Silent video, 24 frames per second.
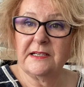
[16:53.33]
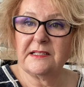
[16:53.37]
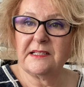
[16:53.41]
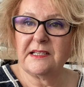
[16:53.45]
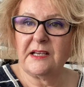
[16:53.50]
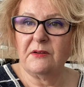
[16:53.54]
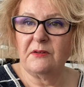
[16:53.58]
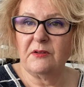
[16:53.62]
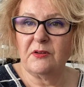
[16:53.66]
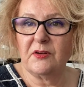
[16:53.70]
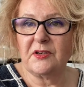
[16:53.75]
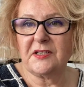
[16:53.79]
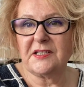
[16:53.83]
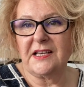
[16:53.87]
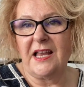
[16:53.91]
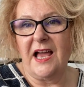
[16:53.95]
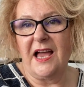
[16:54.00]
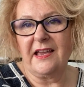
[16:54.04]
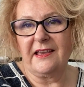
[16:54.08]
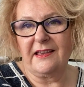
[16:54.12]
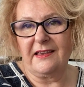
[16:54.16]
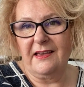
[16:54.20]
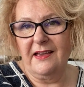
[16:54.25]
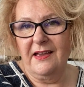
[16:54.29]
So it looks
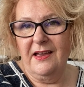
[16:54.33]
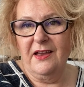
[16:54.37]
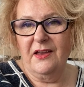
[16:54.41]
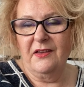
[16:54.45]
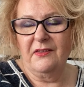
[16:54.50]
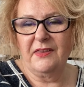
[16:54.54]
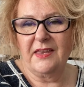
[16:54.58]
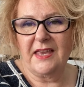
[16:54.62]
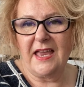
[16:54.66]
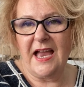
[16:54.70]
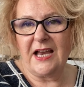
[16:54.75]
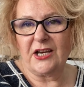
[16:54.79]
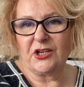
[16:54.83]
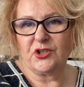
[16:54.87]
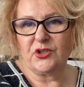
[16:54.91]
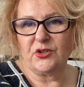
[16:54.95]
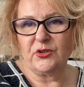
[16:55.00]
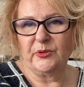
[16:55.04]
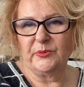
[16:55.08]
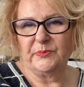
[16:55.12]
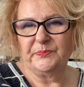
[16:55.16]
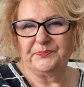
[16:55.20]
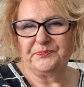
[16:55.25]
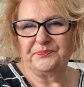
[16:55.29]
like the
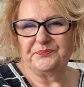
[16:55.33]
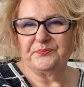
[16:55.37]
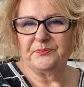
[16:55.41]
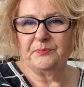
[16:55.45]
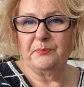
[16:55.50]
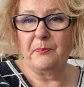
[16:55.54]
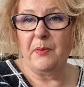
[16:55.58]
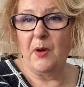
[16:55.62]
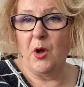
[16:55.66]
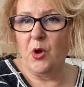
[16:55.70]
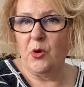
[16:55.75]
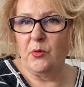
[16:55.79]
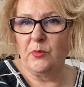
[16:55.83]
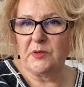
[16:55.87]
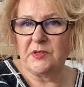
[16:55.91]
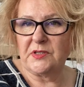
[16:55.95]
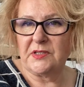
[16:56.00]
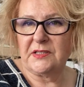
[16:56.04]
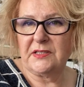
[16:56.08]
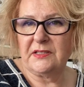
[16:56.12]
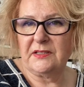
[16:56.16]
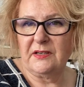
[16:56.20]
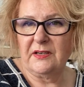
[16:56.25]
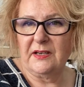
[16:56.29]
actual bow
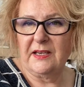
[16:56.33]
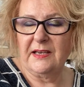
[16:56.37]
is